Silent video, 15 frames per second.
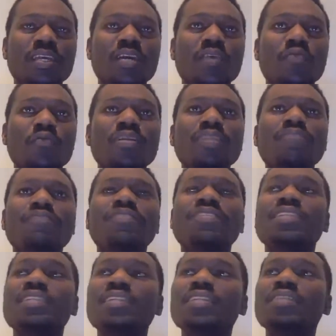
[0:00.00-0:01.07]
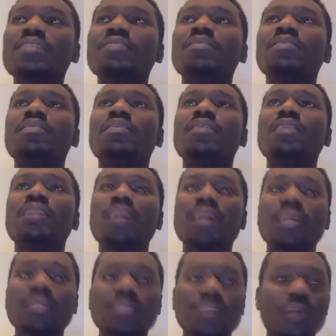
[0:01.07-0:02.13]
we've seen
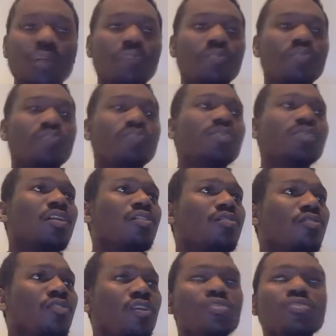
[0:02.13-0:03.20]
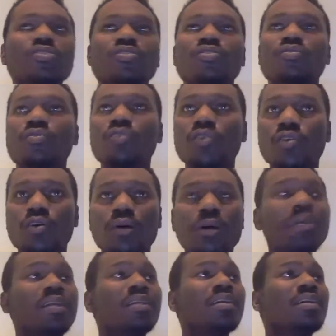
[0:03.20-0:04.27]
examples across the globe. I
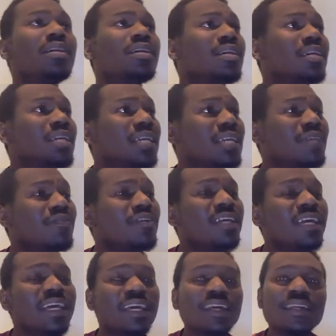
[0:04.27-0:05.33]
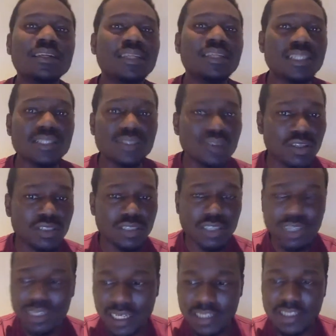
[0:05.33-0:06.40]
mean, even England is not
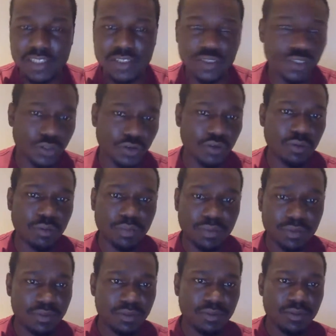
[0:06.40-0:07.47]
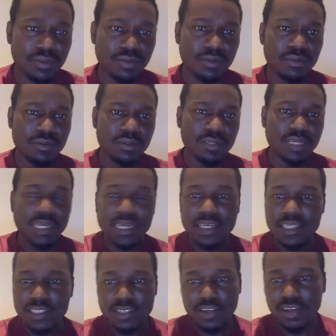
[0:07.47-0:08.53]
connected to Europe. England
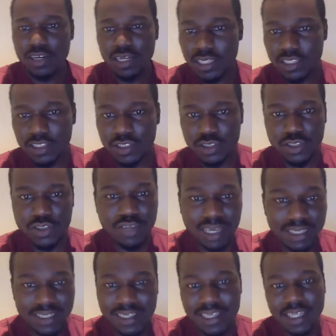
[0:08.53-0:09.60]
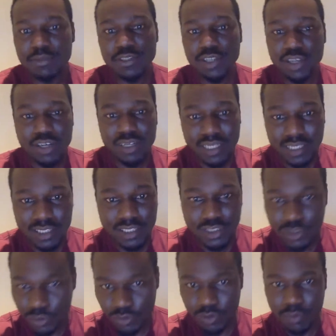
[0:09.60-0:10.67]
is not connected to the United Kingdom, is not connected
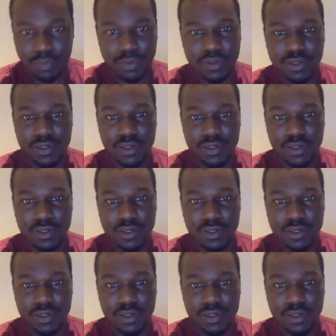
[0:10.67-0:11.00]
to Europe.